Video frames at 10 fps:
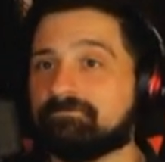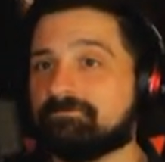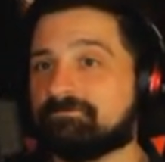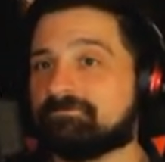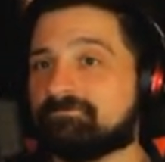
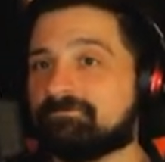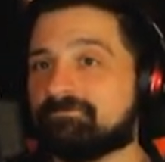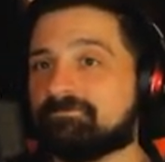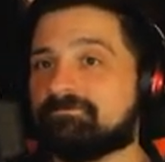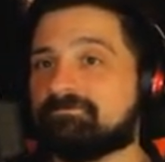
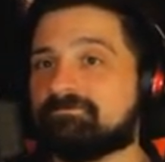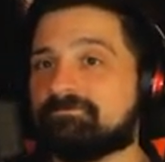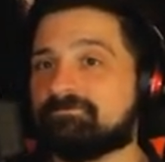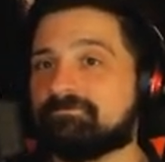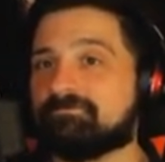
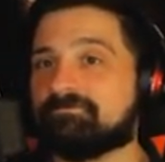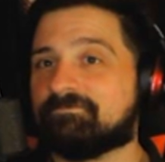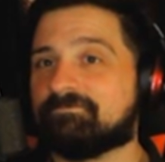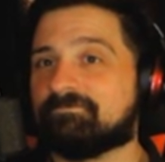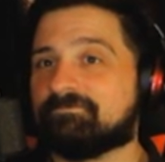
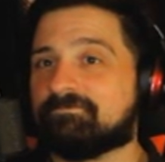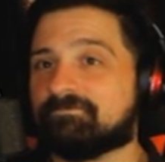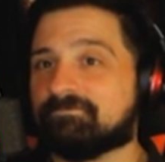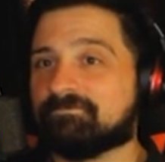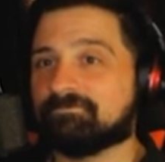
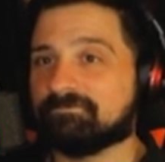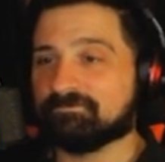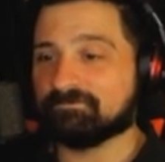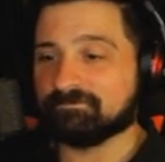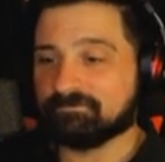
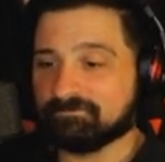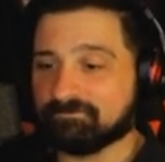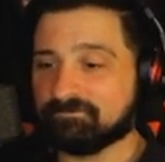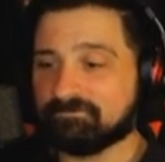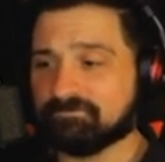
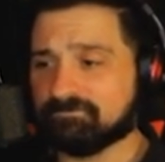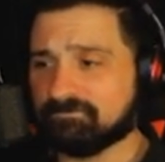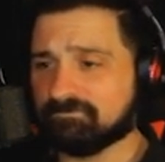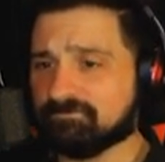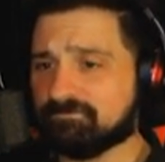
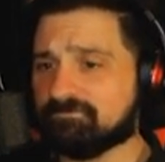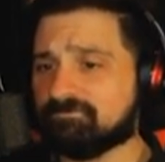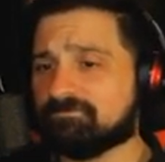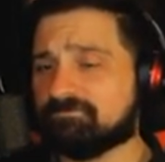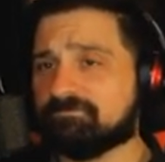
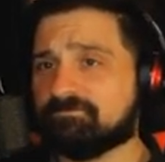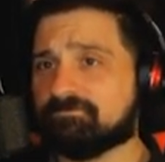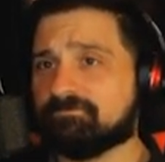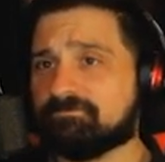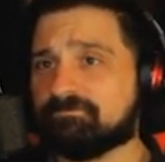
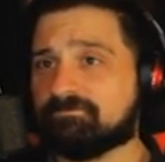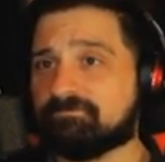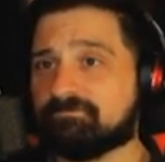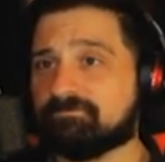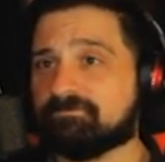
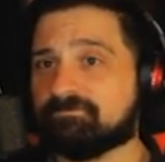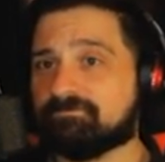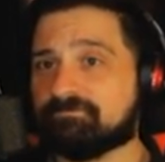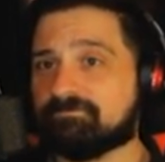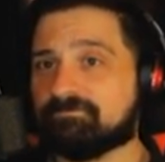
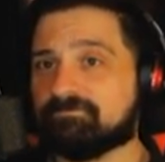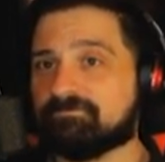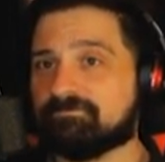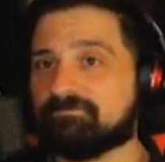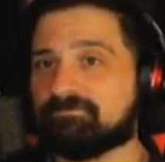
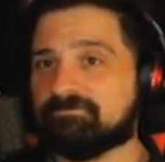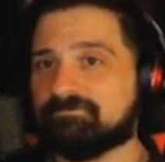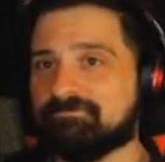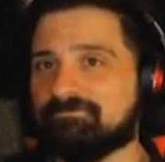This person isn't speaking.